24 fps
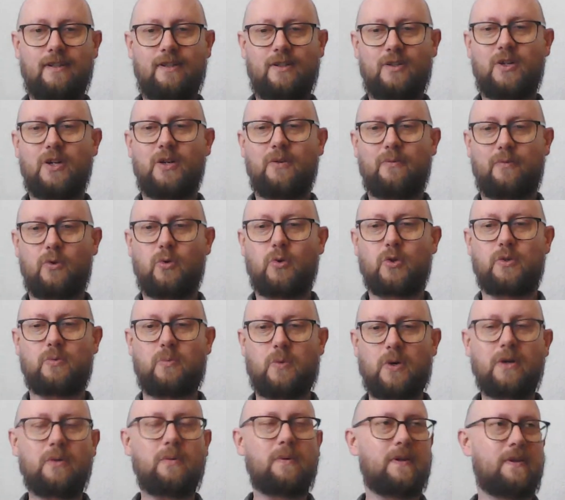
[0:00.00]
You can, of course,
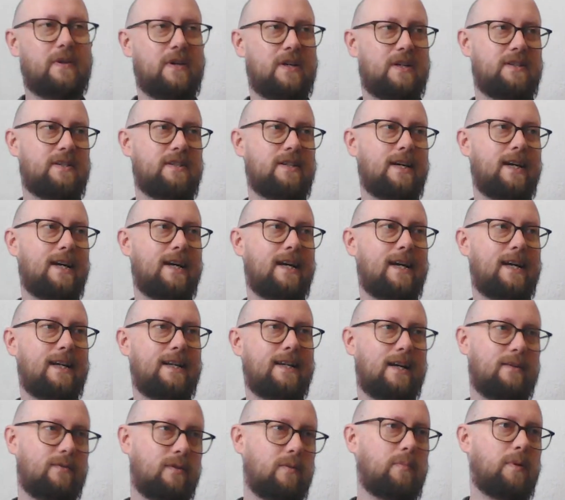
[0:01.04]
work with us and
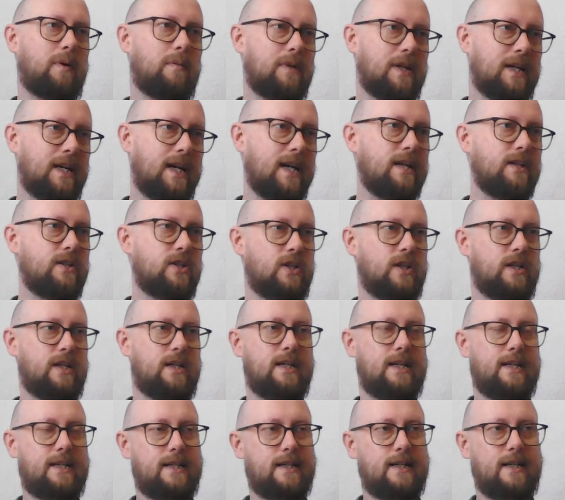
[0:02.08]
have a
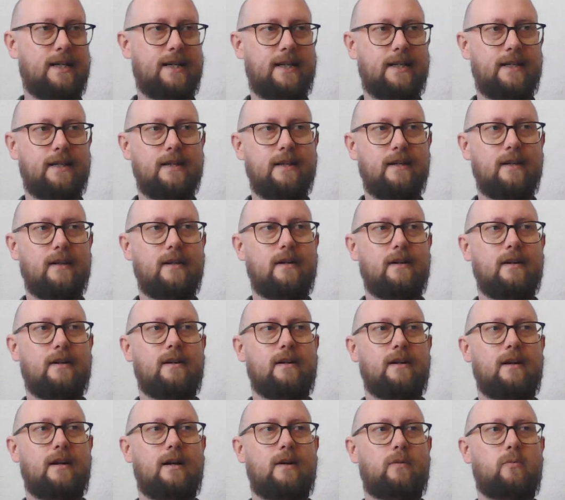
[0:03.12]
publication, and
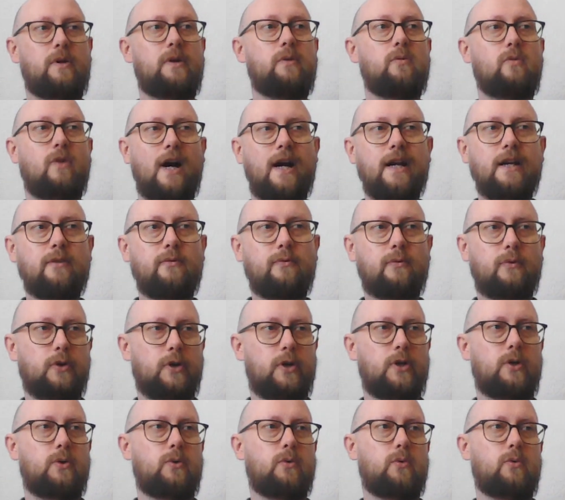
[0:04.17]
we write it for
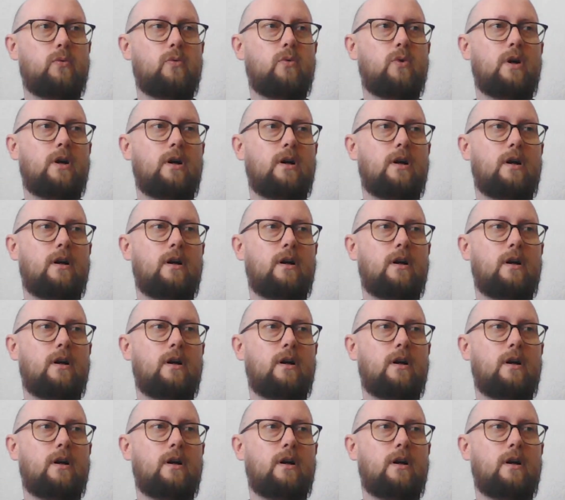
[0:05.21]
you,